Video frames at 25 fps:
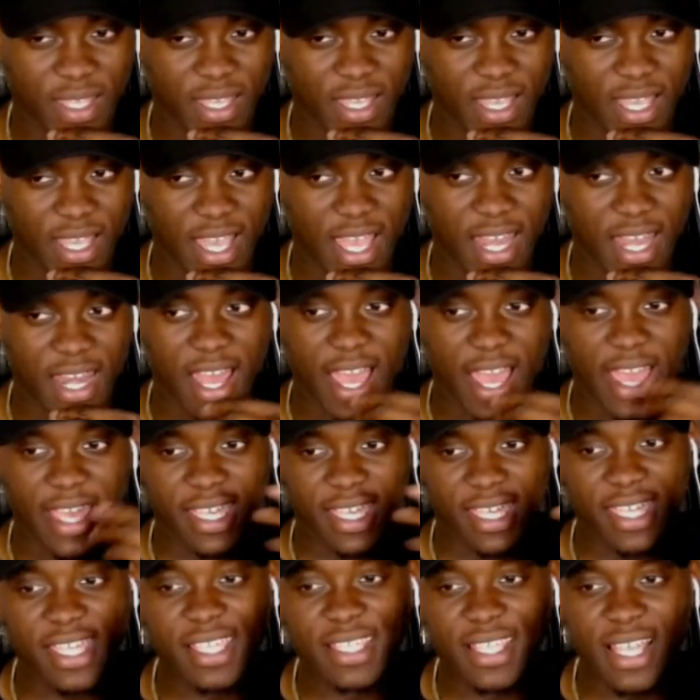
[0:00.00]
And like,
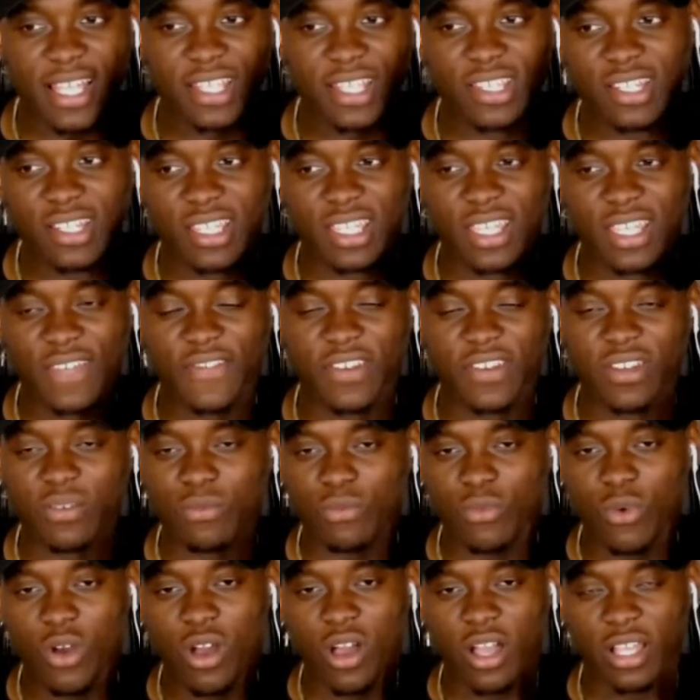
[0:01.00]
he's actually giving
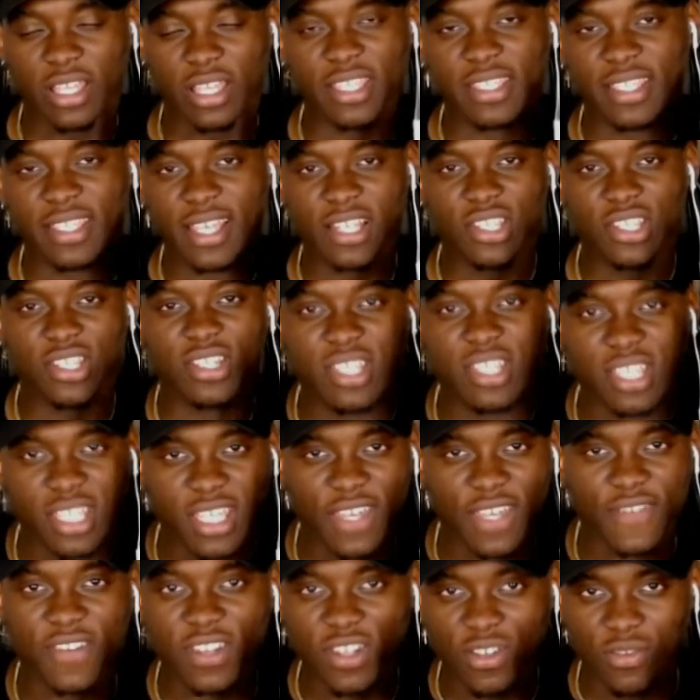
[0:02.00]
them work. He's actually
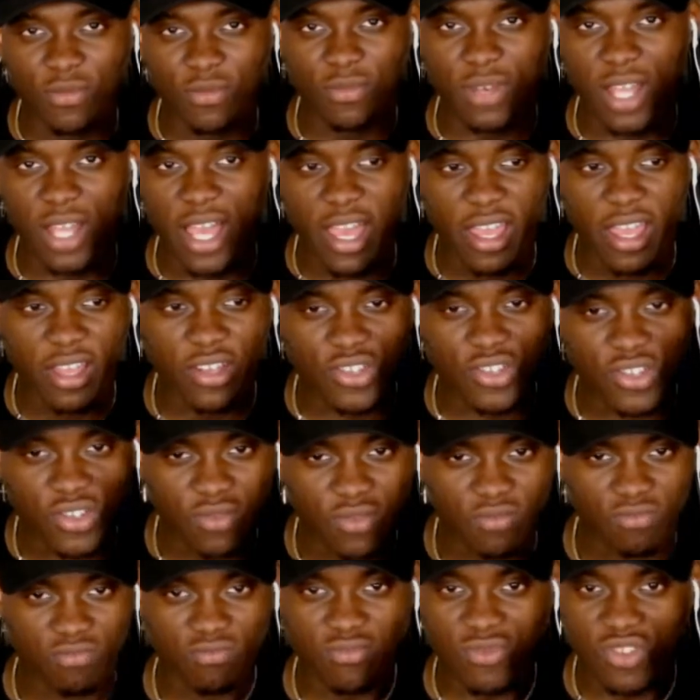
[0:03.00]
giving them like
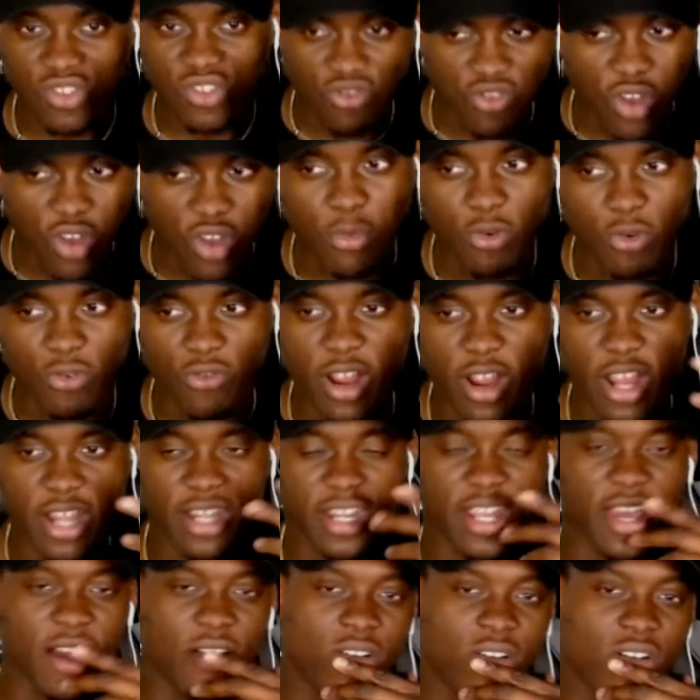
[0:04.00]
trouble right
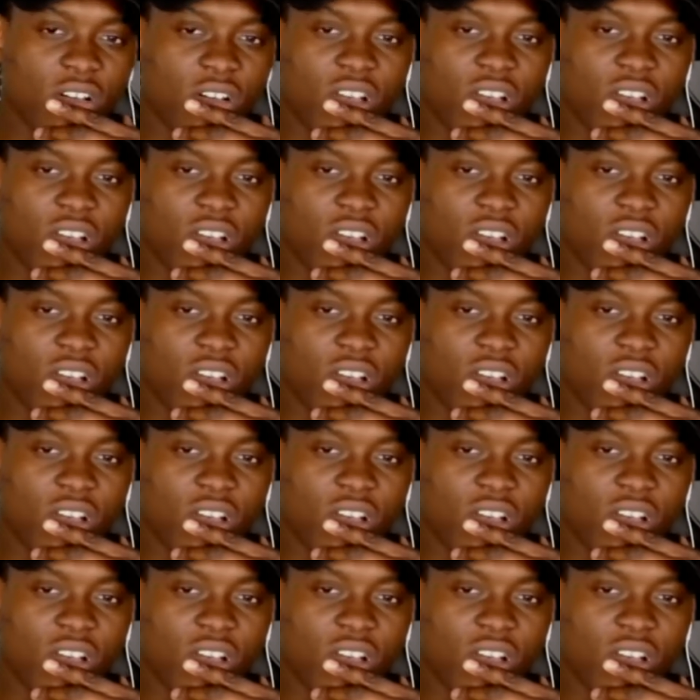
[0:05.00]
now.